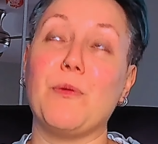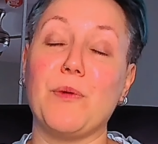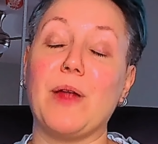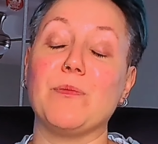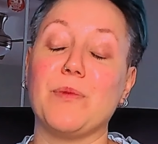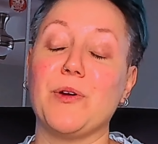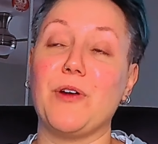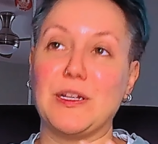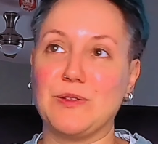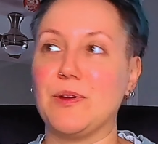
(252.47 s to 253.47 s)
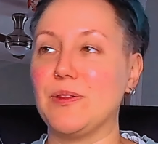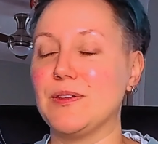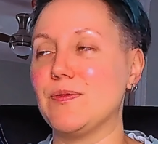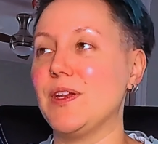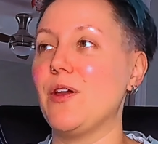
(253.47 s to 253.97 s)
and progress throughout
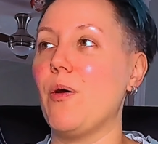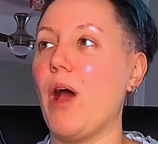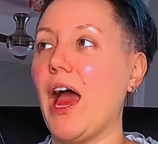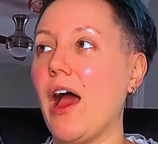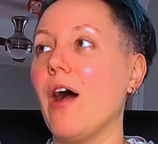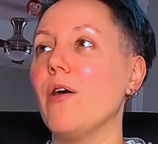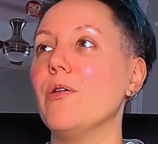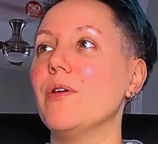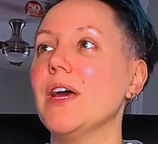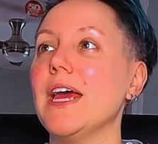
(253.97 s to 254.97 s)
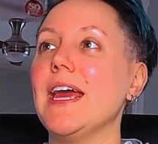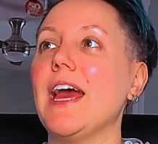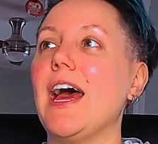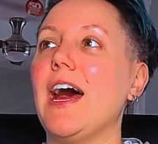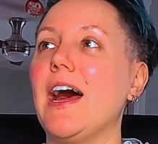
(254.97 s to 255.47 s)
this video how
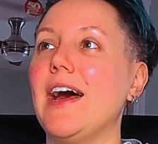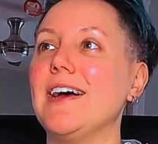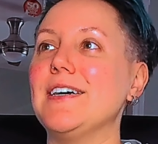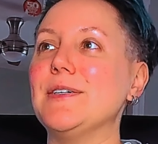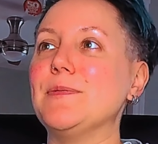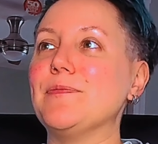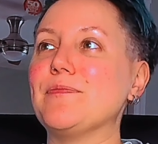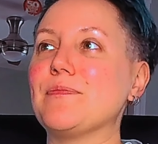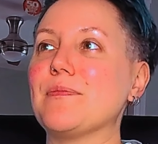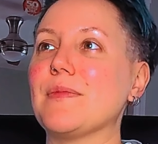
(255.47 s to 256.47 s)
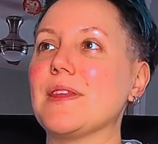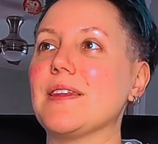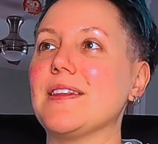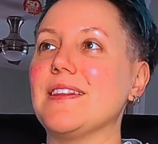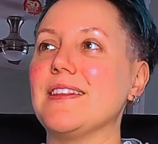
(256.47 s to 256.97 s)
uh,
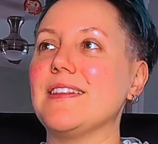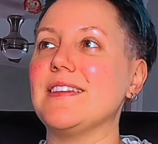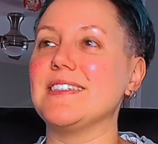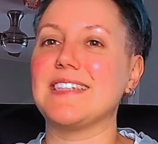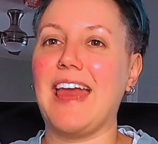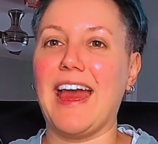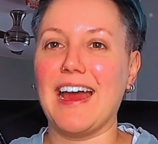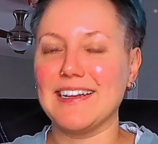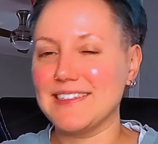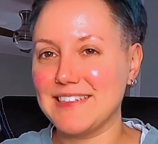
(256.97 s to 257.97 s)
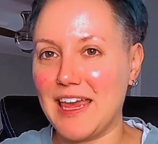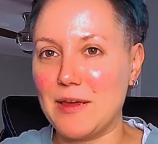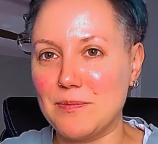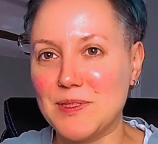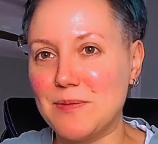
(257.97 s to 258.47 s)
this cat
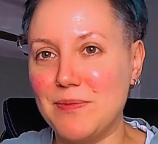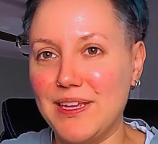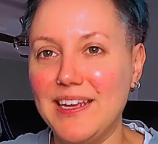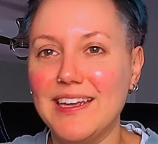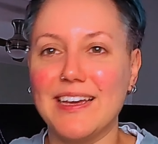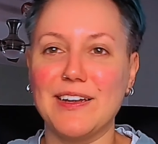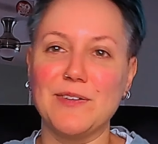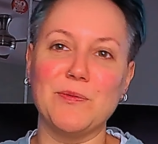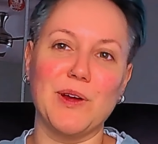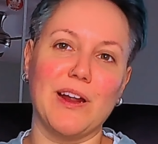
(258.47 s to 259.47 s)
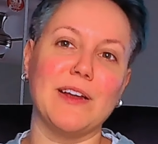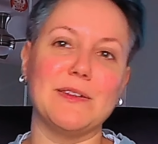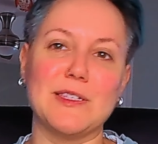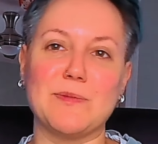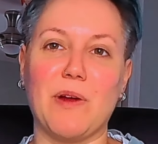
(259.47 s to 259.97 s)
came to be and what I
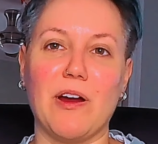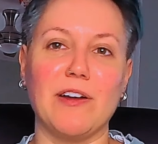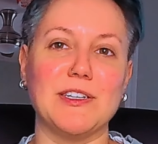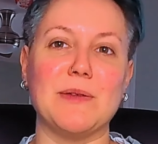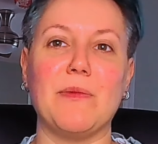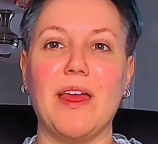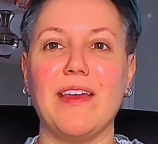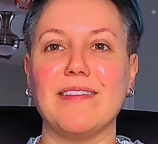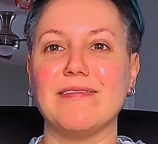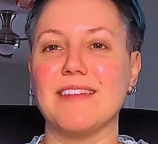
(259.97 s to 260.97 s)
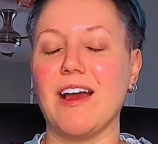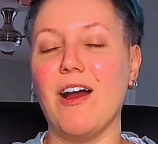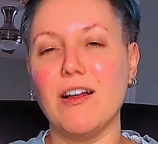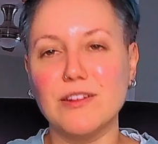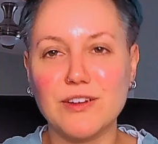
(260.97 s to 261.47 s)
inspired to make the
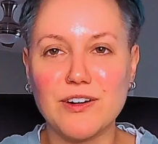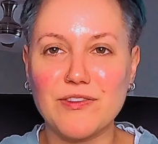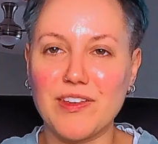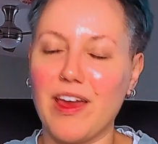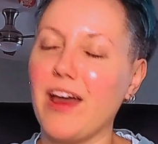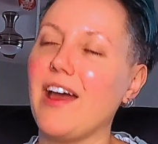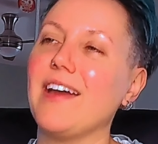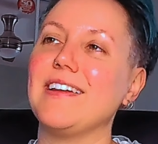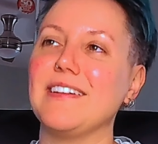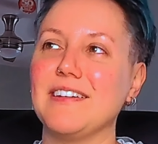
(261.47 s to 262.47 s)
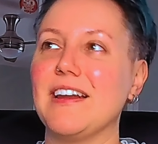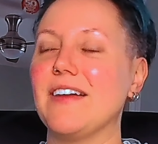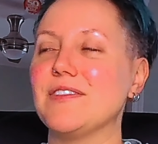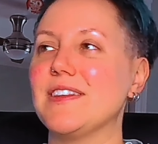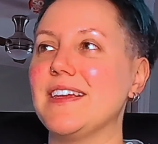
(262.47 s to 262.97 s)
color of the cat and
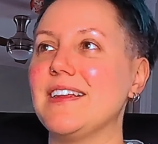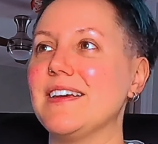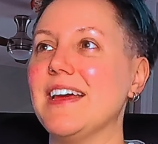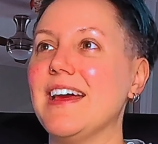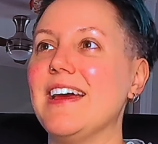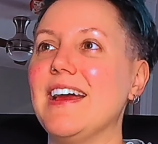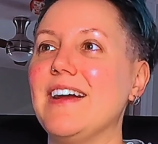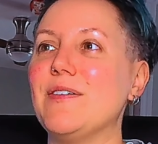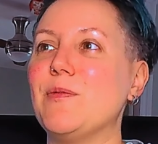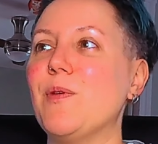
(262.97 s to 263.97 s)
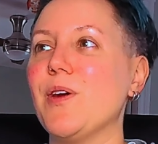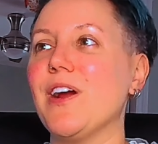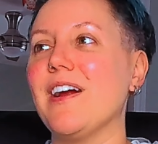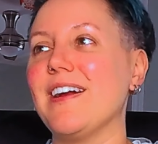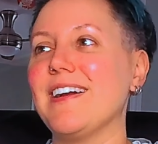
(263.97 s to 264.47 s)
everything
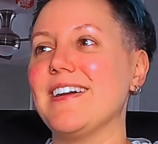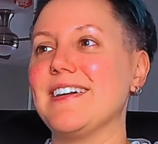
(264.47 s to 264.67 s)
were